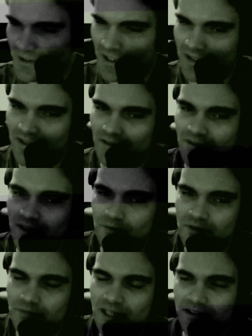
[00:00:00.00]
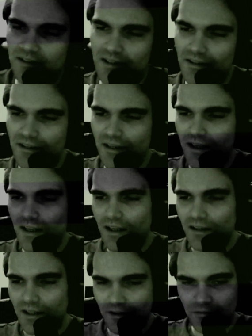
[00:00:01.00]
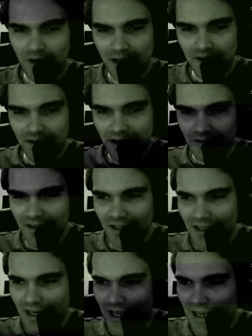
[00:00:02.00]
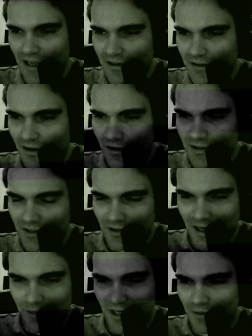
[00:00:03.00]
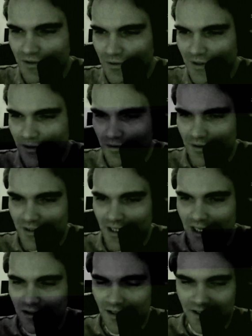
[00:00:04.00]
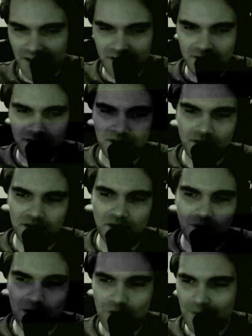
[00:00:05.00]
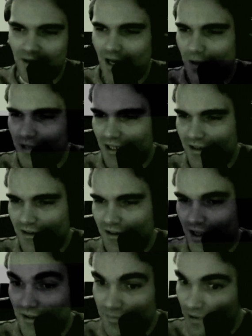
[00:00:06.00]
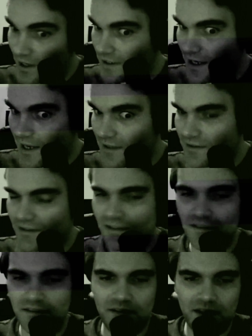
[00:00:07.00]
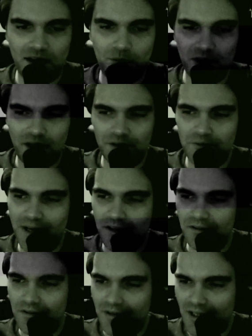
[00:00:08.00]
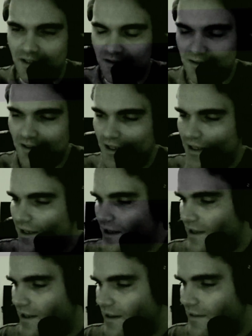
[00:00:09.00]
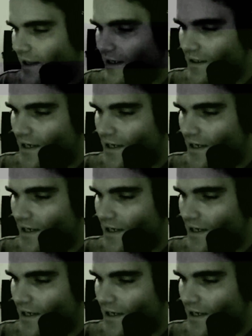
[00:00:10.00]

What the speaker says: it and everything was because of the fire and everything. And I had all this crap that I was doing throughout the day, like, my webcomic and this podcast and a couple other regular things that,